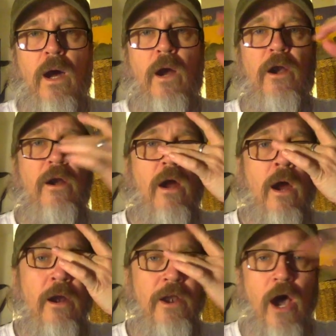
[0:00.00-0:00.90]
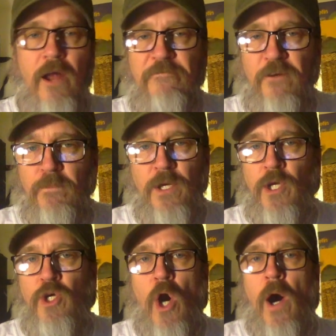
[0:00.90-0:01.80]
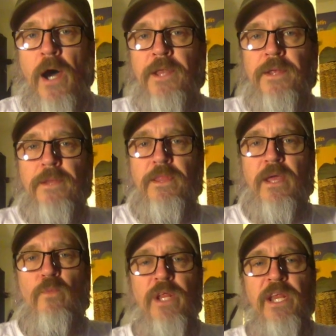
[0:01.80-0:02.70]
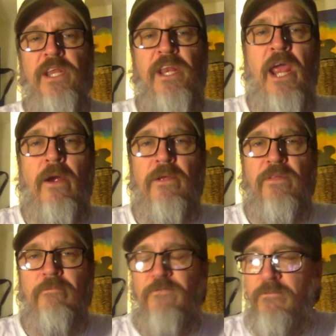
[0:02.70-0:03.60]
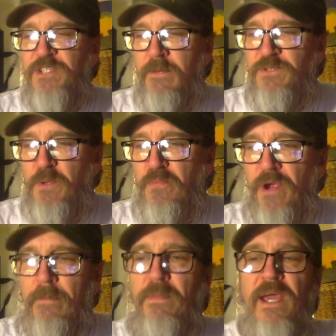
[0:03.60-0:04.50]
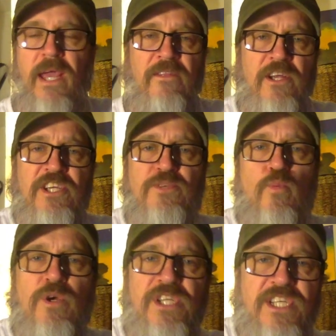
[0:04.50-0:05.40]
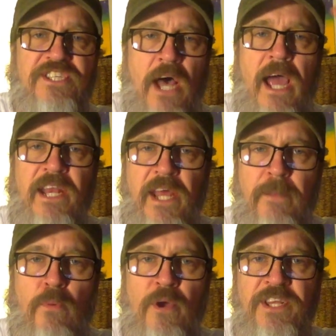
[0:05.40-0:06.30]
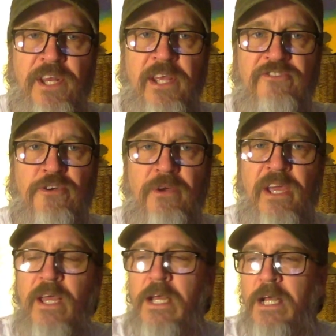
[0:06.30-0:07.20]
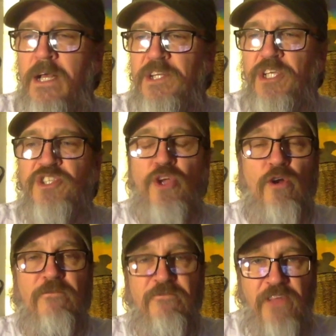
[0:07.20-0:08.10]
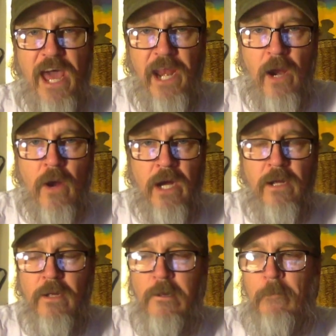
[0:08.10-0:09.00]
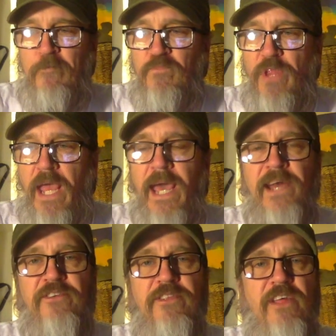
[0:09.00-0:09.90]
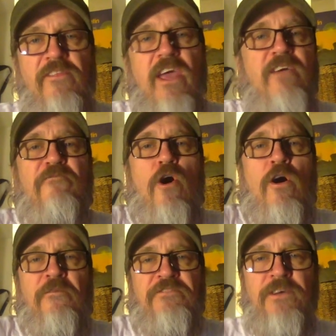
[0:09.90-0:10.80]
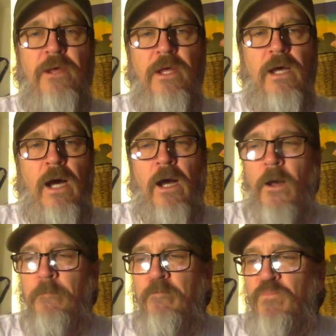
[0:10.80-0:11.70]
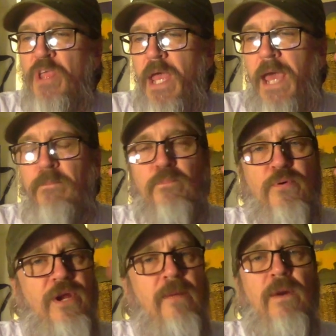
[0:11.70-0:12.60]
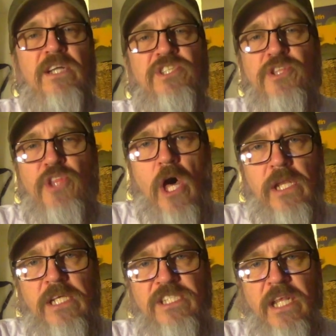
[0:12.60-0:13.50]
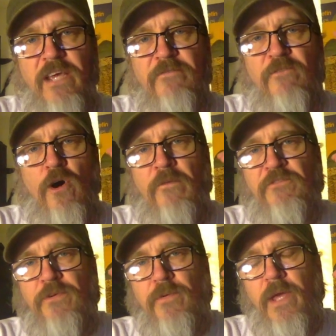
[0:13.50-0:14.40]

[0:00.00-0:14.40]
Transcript: are are not from God. They we didn't inherit them from some supreme being. They just were designed at a point in history to serve that era. And then they evolved. Um, and pretty much thoughtlessly evolved